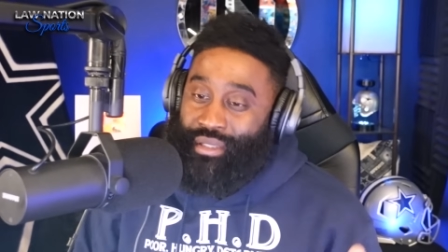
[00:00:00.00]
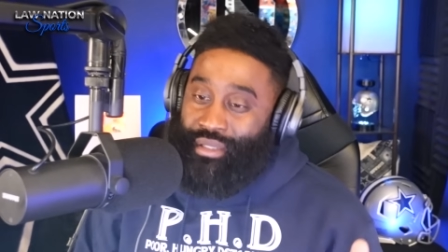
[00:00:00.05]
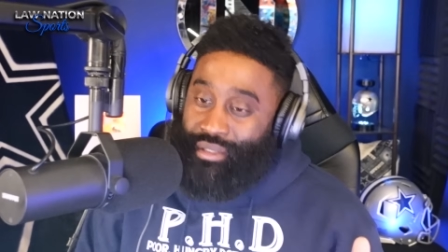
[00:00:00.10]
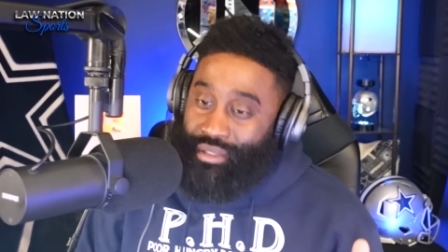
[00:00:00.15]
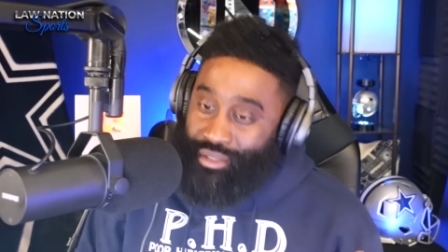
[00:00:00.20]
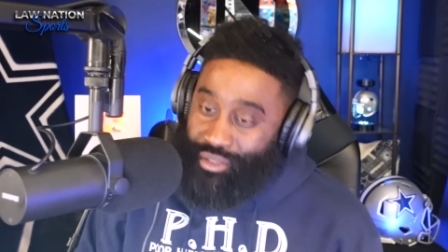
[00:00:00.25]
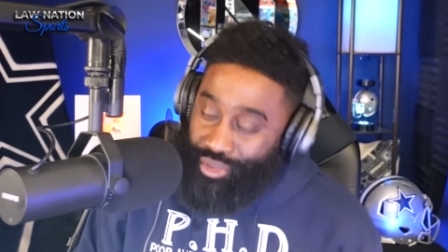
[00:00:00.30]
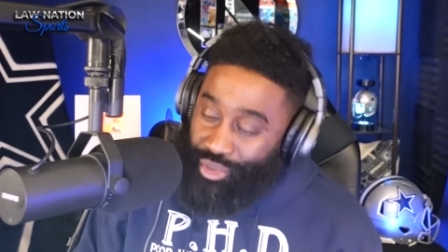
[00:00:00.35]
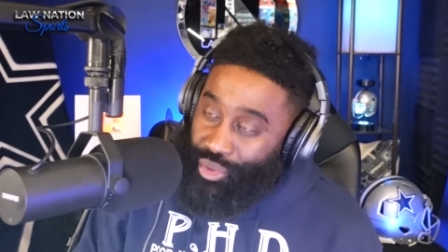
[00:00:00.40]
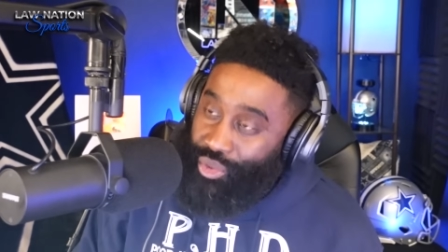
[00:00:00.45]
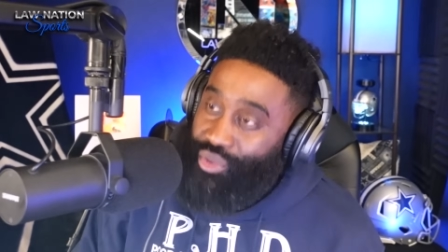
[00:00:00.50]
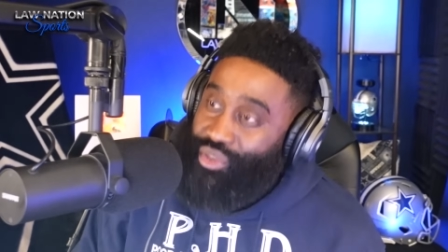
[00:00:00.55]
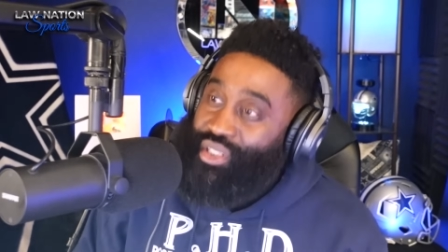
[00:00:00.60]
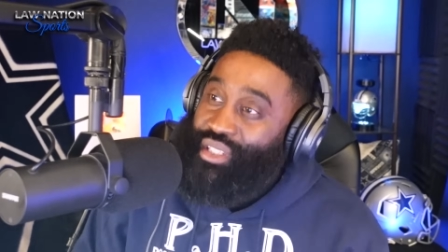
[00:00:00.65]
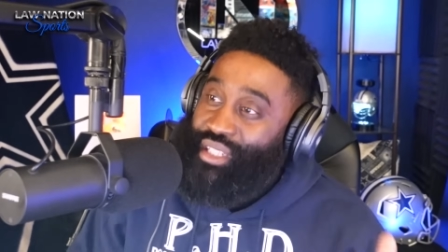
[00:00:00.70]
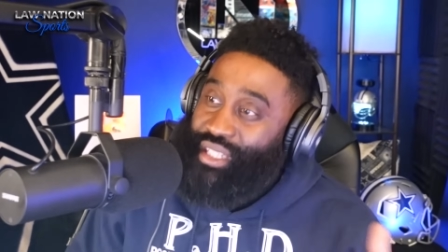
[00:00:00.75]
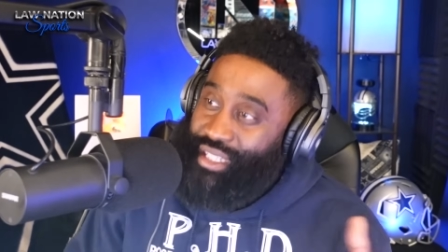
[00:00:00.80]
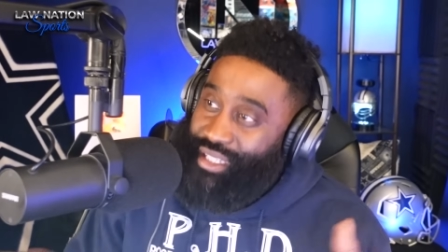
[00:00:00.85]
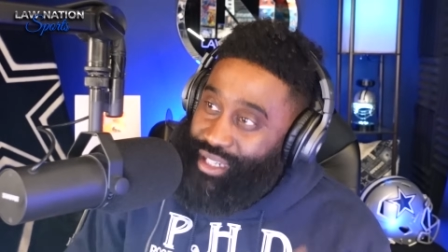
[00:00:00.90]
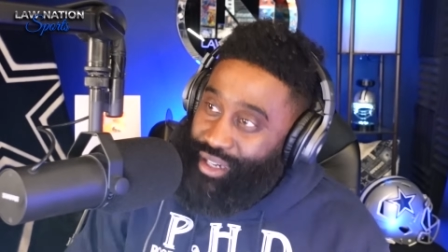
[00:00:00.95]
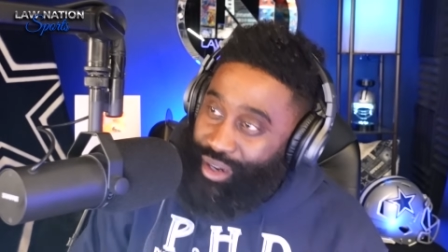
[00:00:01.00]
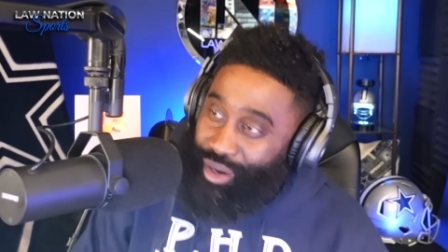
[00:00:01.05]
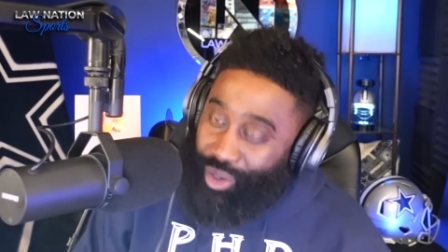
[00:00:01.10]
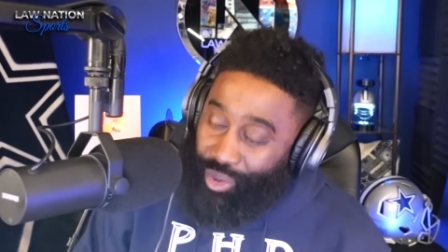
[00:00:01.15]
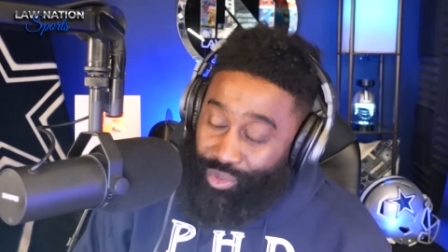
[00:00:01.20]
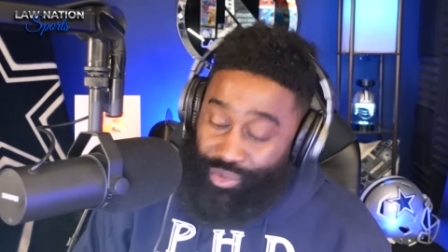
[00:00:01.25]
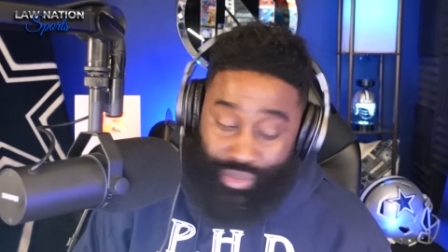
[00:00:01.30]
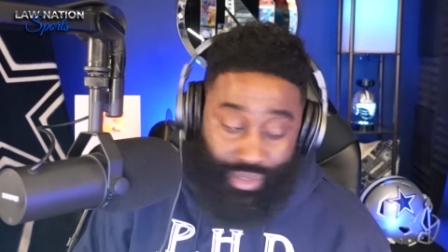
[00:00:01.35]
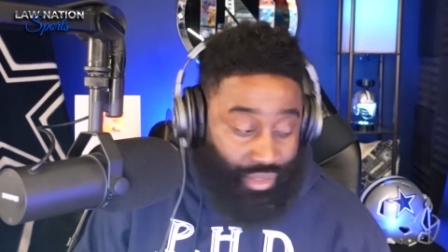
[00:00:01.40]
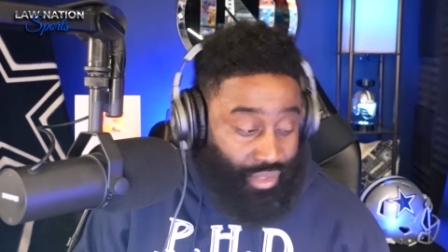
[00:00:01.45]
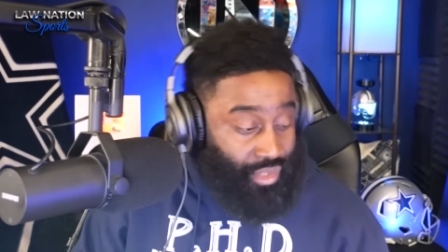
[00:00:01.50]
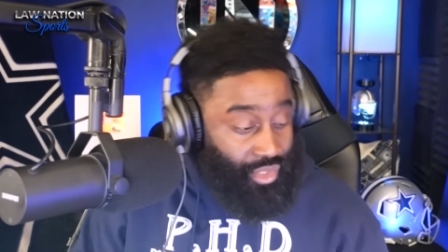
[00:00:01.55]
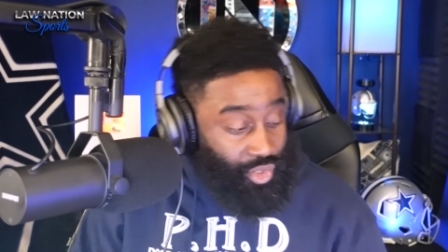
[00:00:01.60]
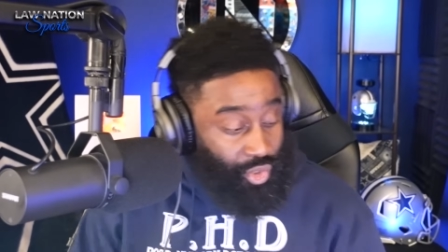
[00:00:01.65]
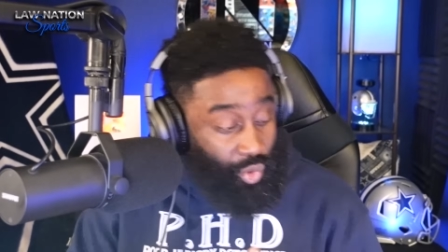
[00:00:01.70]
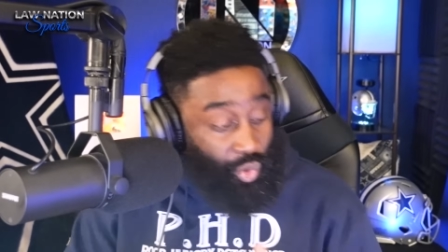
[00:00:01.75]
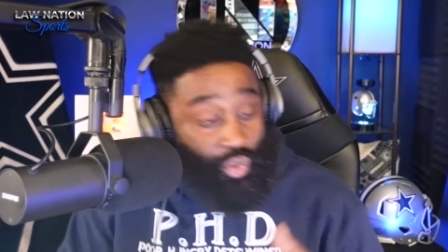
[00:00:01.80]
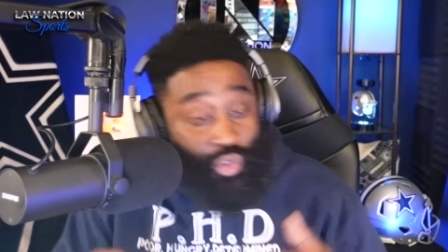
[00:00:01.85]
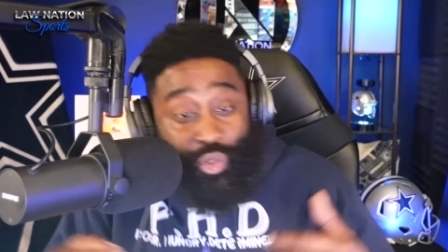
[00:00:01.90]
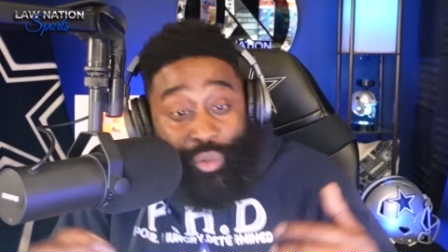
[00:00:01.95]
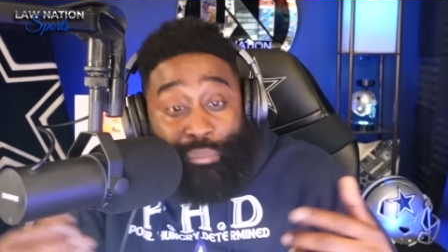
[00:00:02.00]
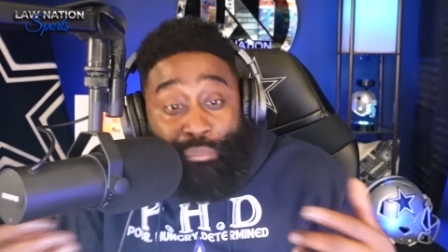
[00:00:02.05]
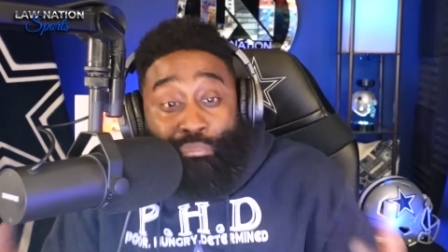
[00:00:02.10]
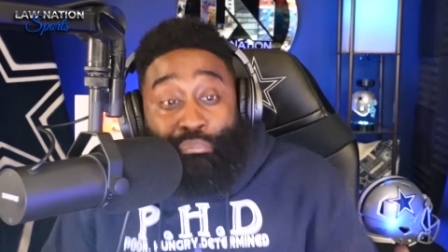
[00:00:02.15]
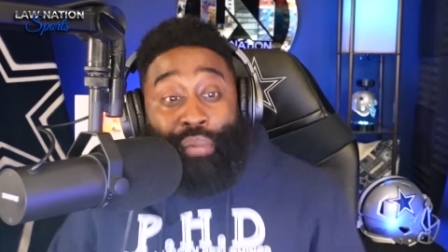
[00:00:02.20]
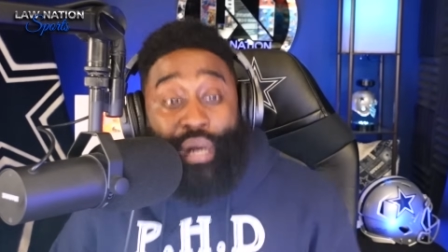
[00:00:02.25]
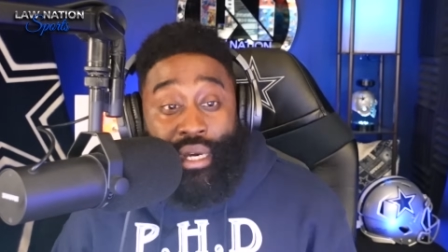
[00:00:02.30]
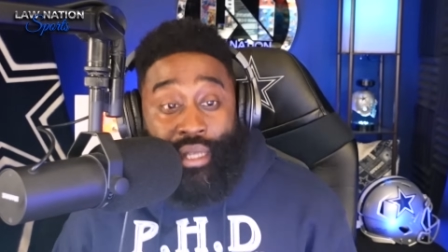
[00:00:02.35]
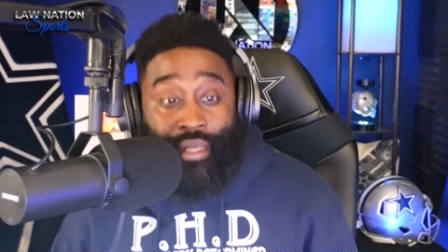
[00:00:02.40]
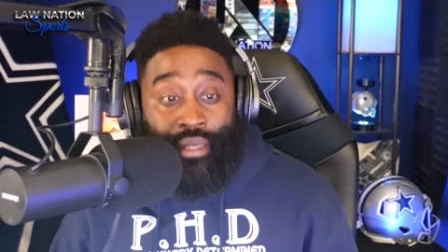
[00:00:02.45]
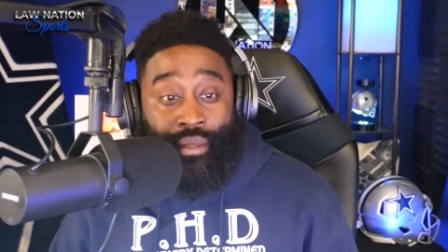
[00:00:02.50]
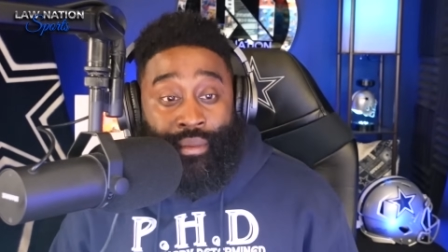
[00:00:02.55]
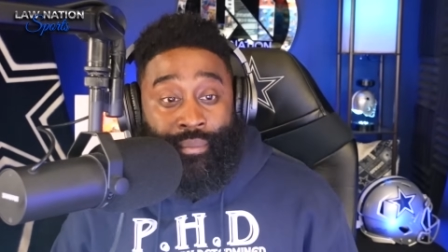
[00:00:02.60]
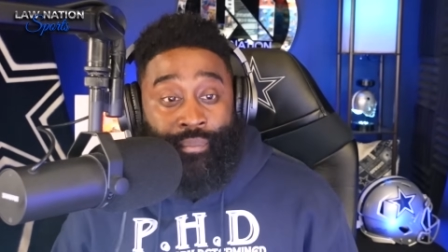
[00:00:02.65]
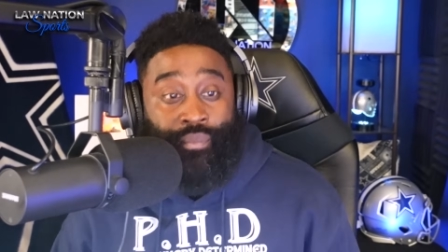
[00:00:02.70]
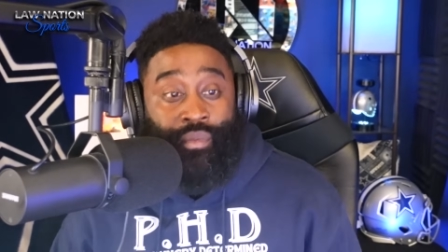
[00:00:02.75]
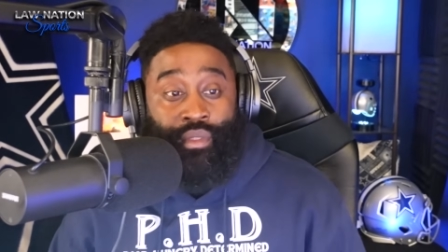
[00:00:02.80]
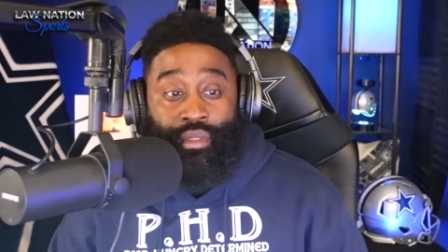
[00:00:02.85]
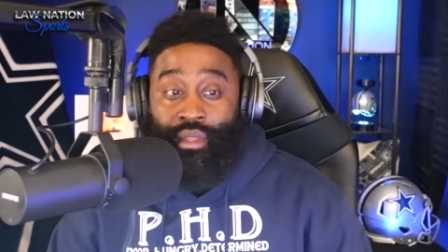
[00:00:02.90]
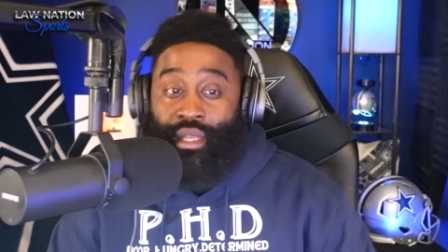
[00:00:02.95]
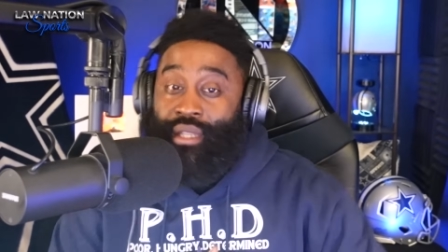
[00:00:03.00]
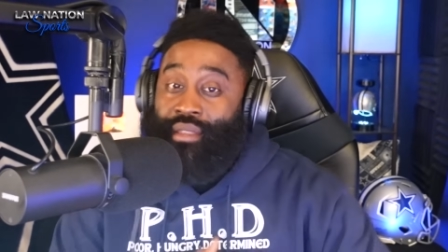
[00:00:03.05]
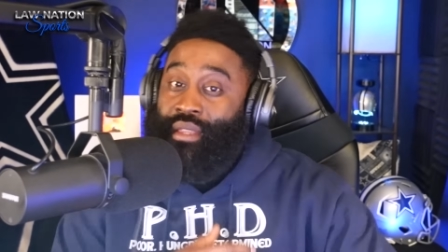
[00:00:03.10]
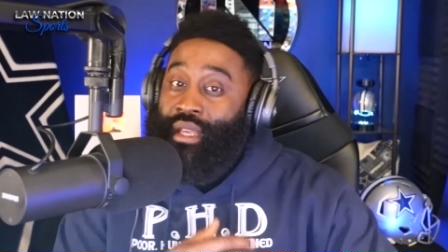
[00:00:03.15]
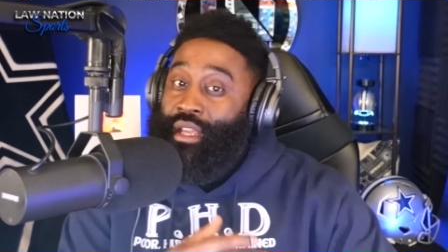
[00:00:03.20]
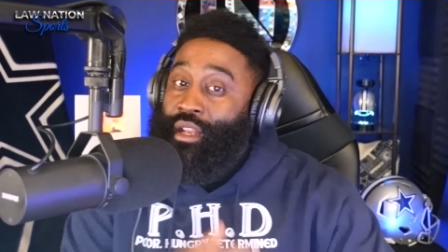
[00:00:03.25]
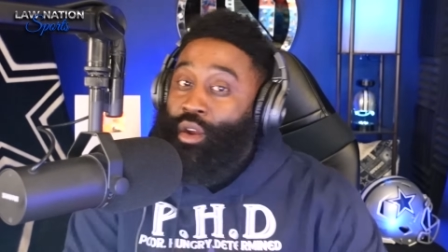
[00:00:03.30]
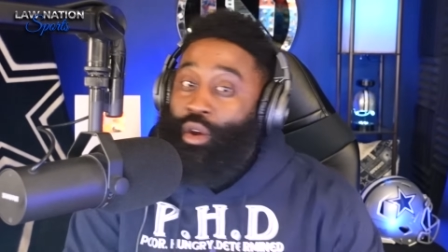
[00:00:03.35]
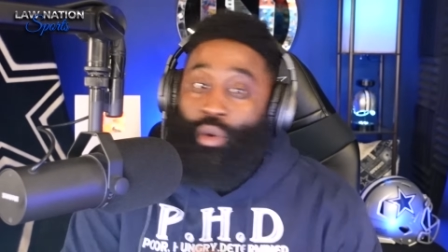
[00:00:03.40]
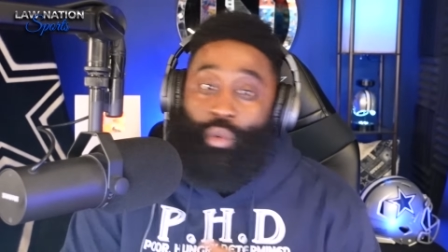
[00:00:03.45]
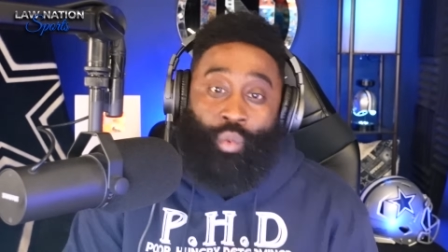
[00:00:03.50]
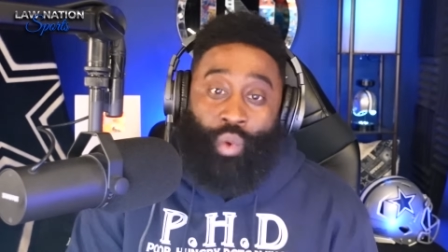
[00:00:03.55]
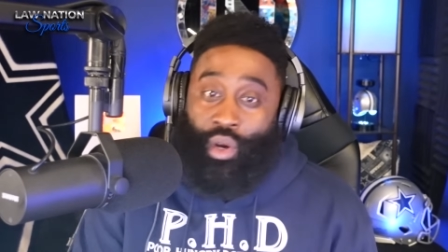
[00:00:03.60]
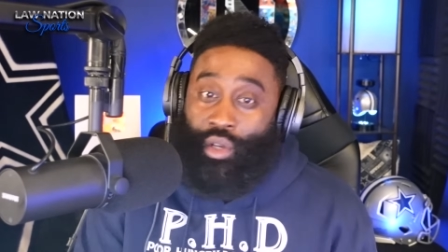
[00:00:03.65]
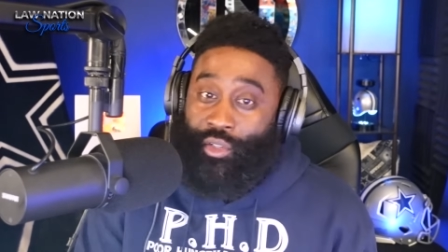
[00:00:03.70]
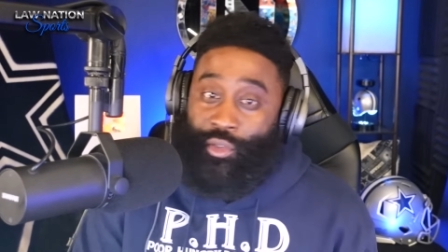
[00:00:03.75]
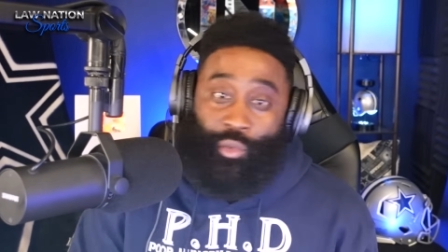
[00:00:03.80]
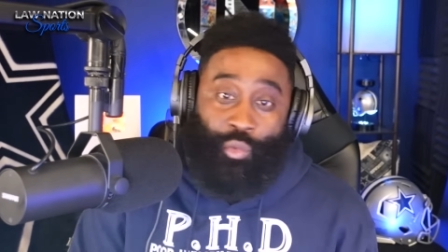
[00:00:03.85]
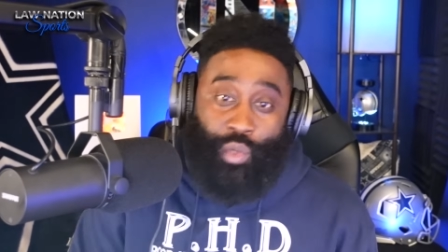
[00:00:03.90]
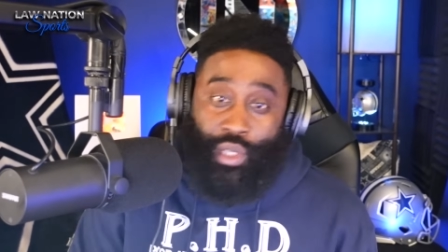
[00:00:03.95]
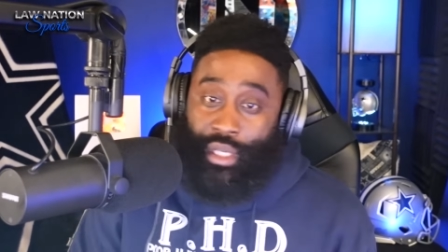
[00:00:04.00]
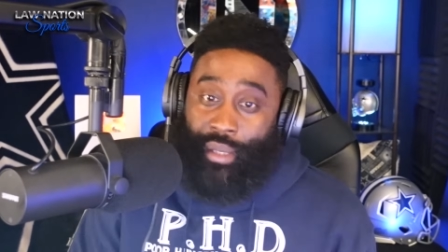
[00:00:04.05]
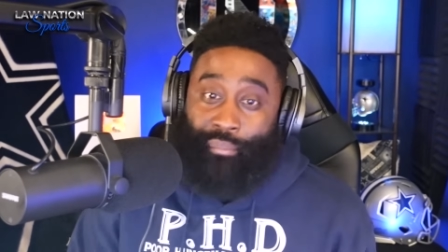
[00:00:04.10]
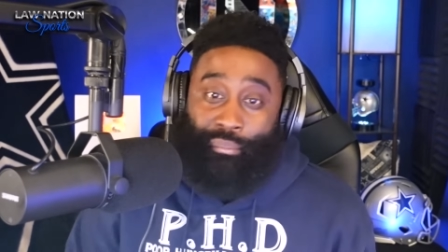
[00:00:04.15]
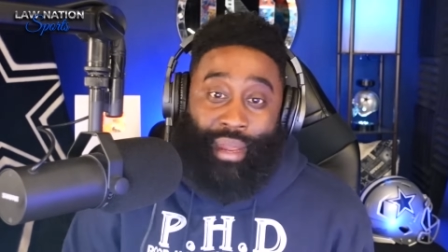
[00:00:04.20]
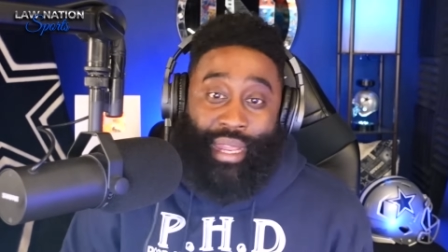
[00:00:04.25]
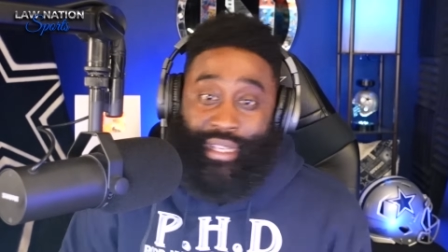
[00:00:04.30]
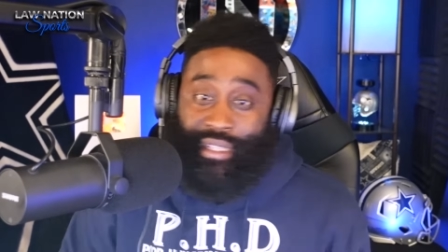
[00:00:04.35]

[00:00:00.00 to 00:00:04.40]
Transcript: due to the cost, due to money, that they don't want to really make